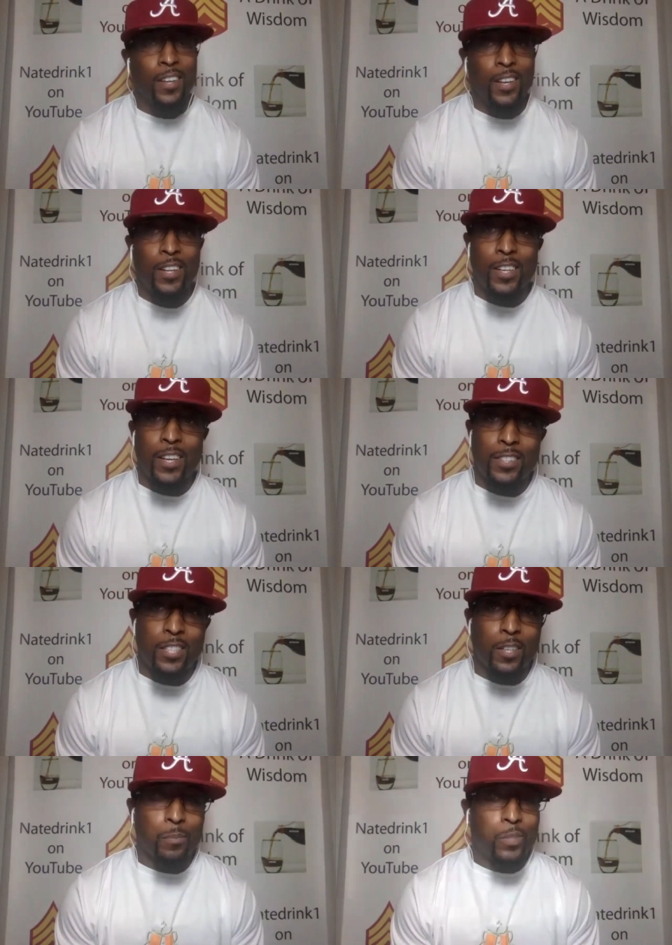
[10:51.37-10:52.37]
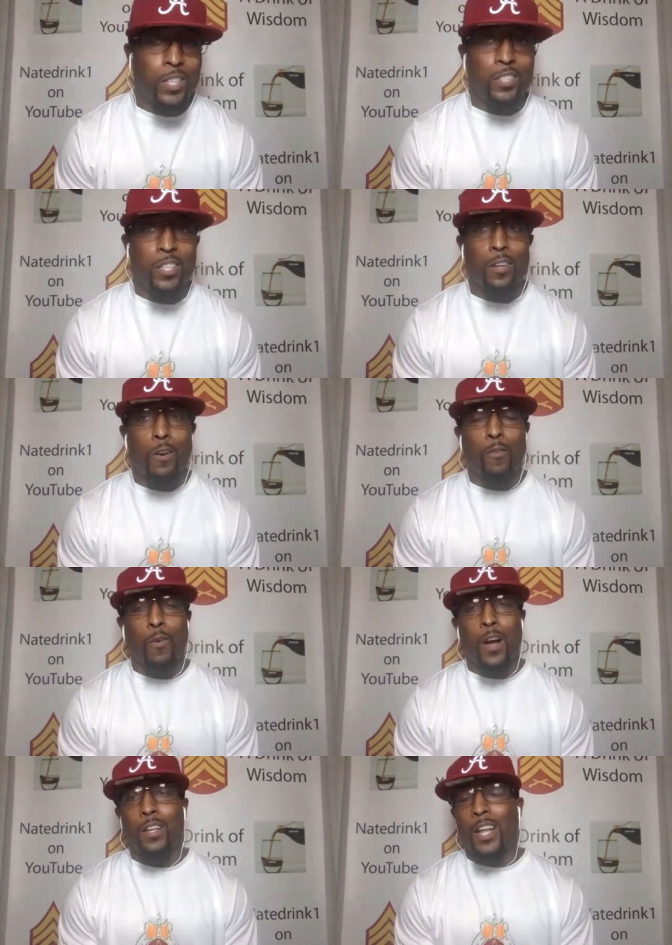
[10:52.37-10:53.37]
it took him 16
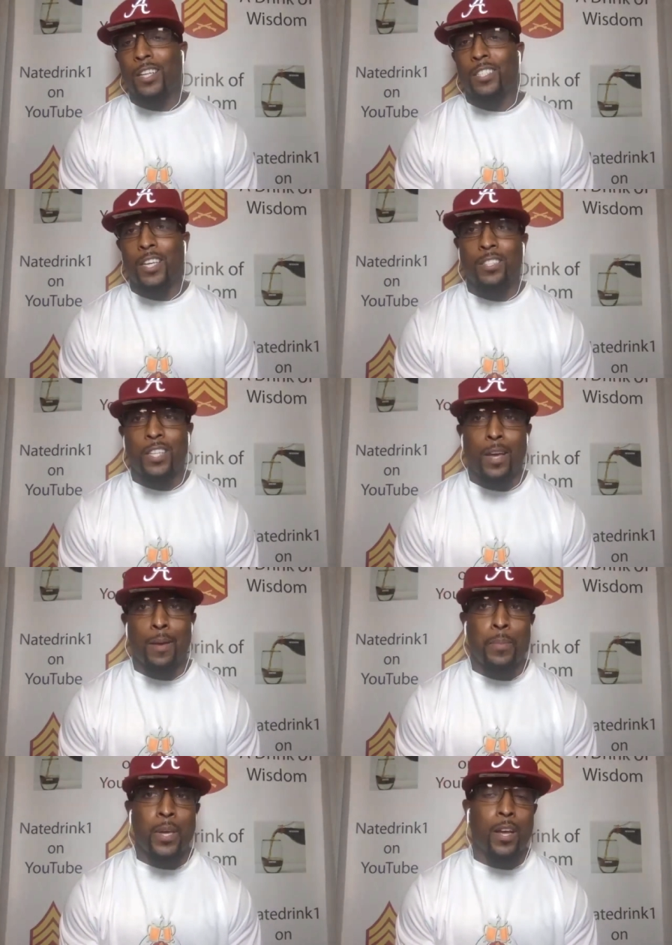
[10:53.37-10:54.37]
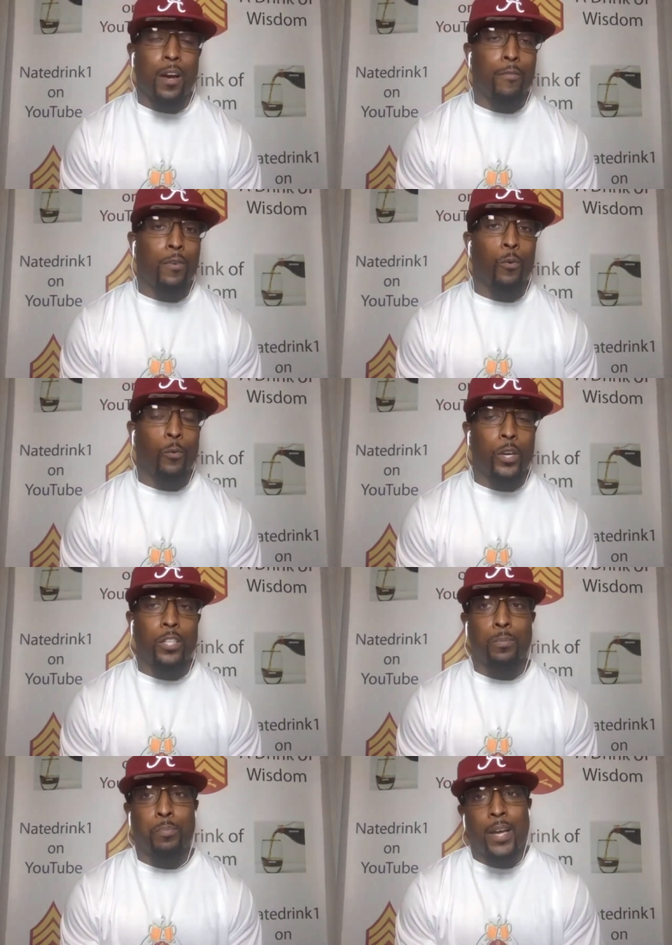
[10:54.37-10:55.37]
overall, like Jay said, bit of a
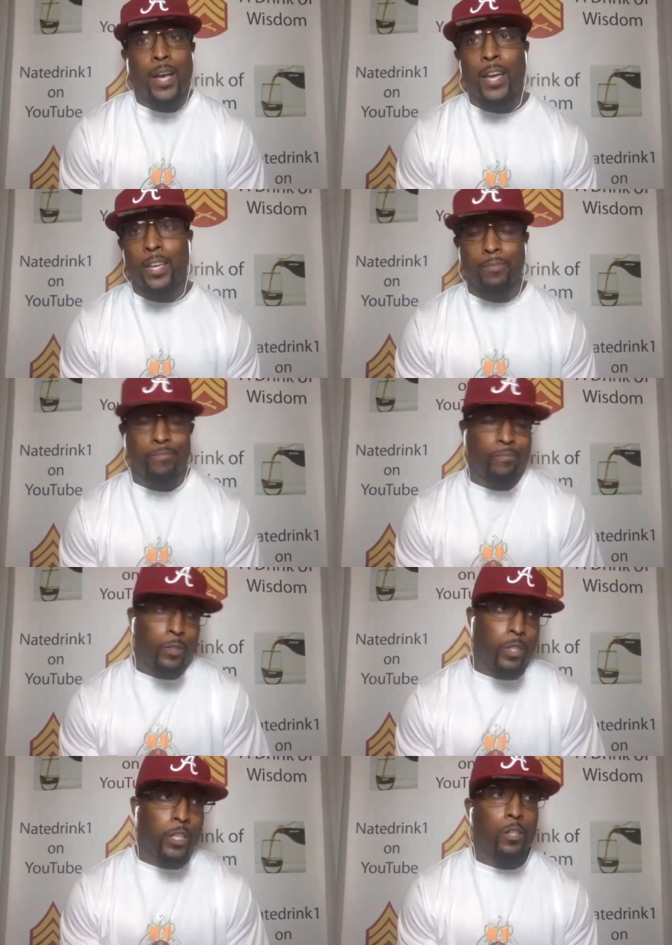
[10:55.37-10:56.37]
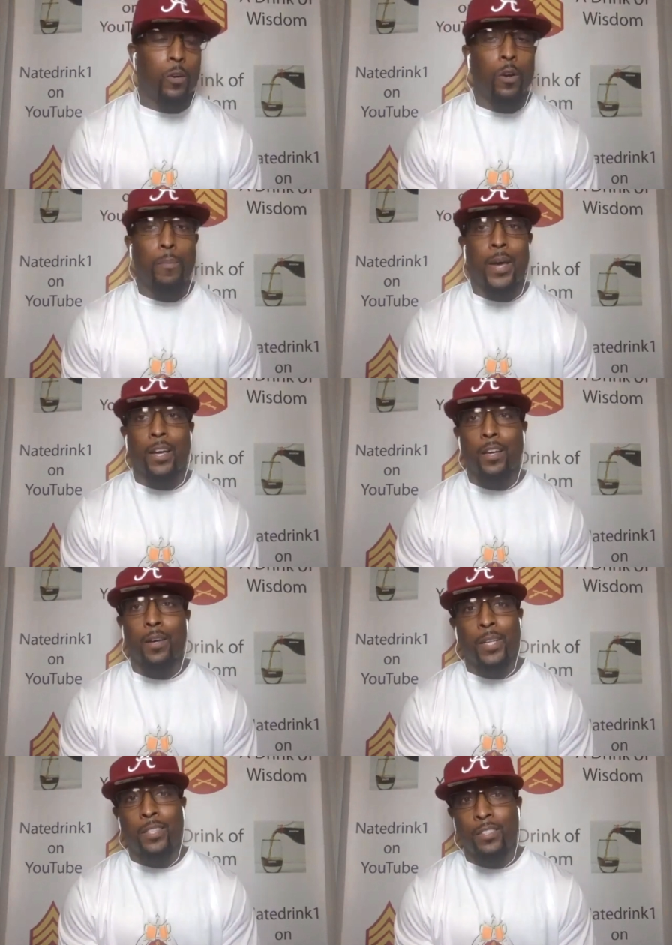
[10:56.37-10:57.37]
reach, but hey, you need a cornerback help.
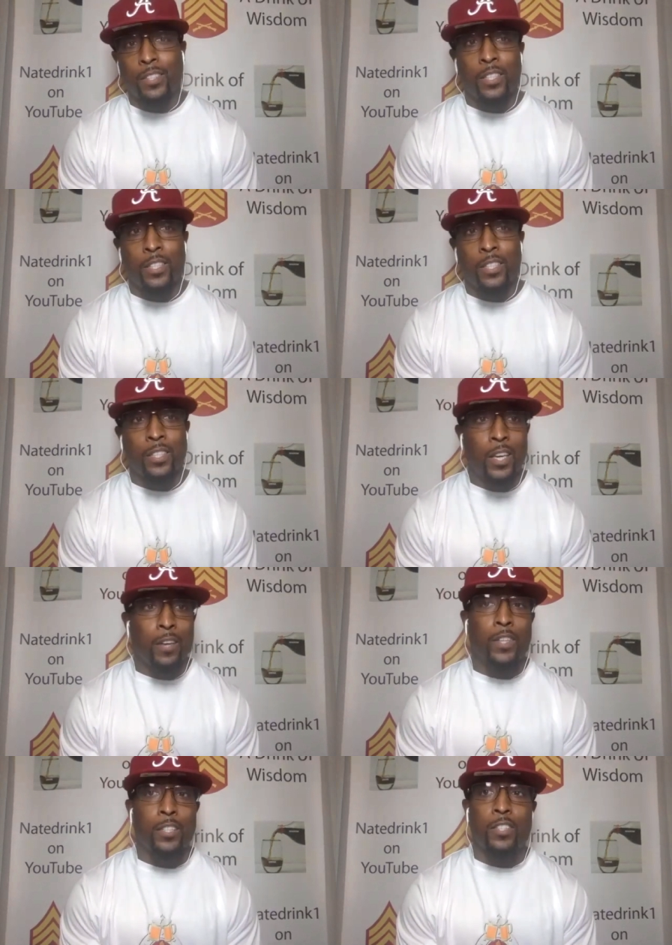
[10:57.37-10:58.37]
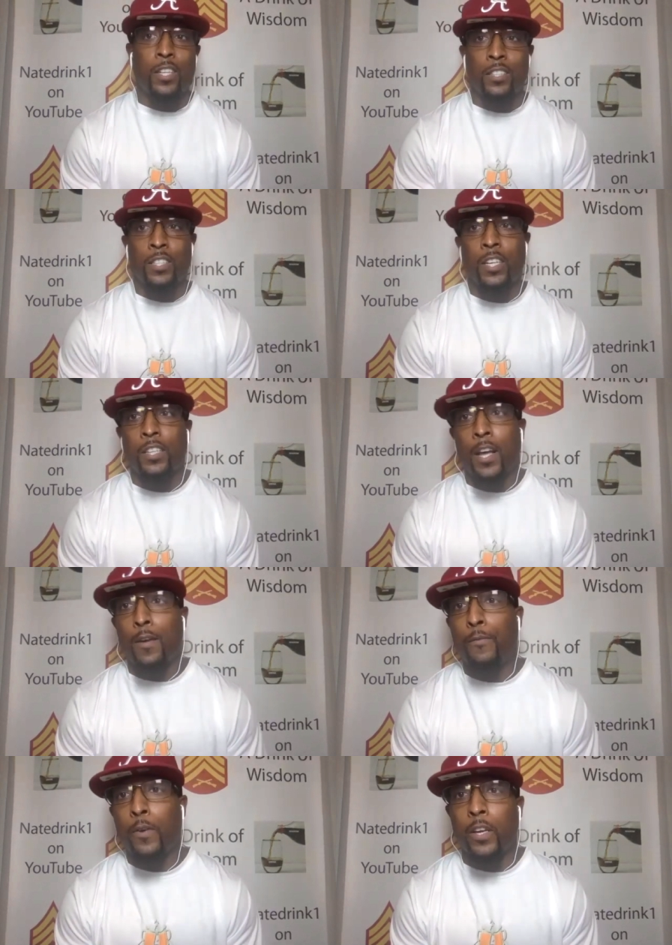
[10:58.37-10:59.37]
Let's see if this does anything
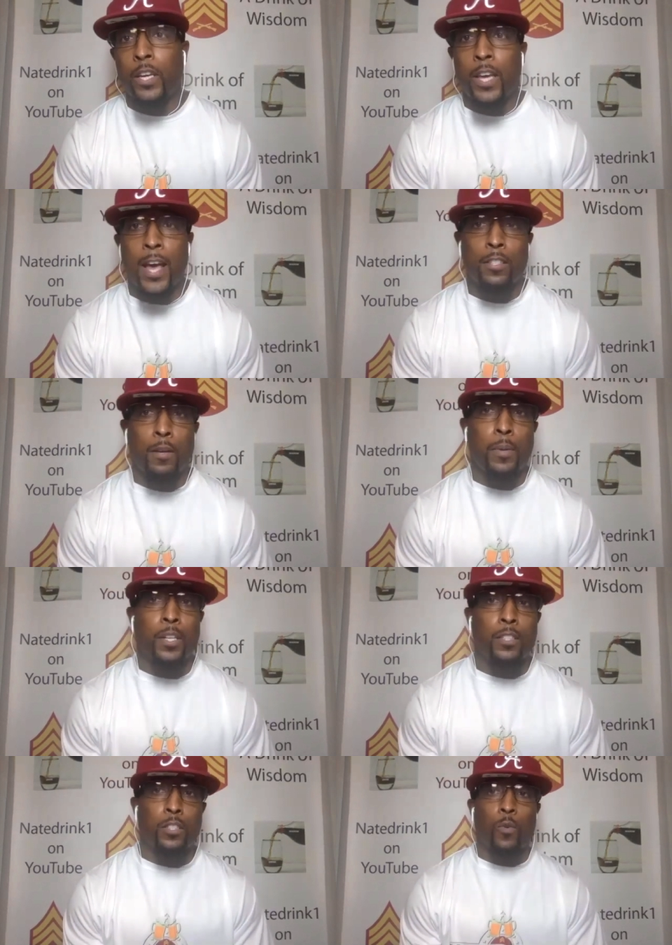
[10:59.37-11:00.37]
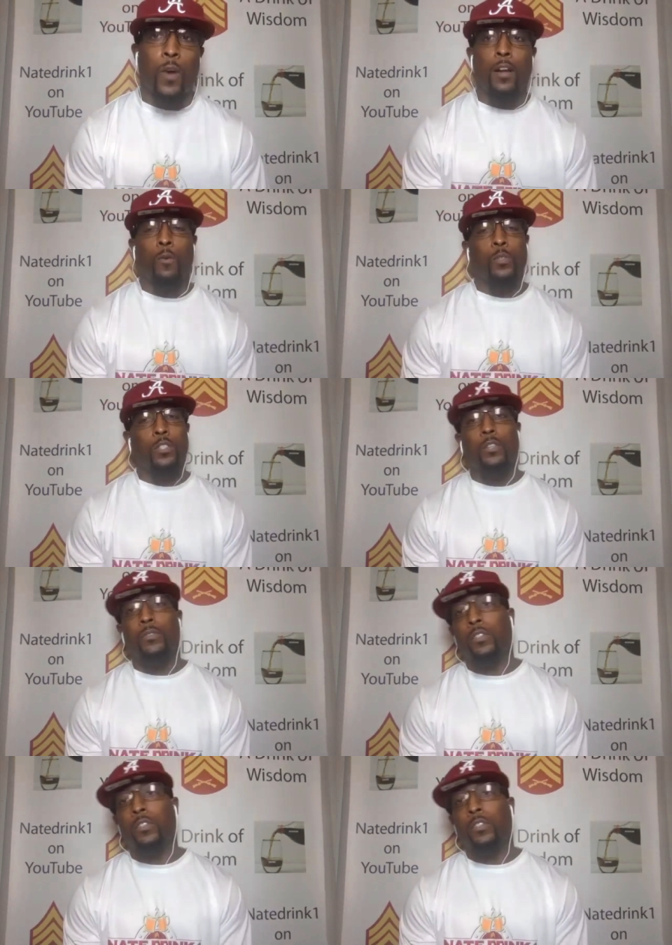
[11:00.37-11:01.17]
for you. He has the ability to ground on receivers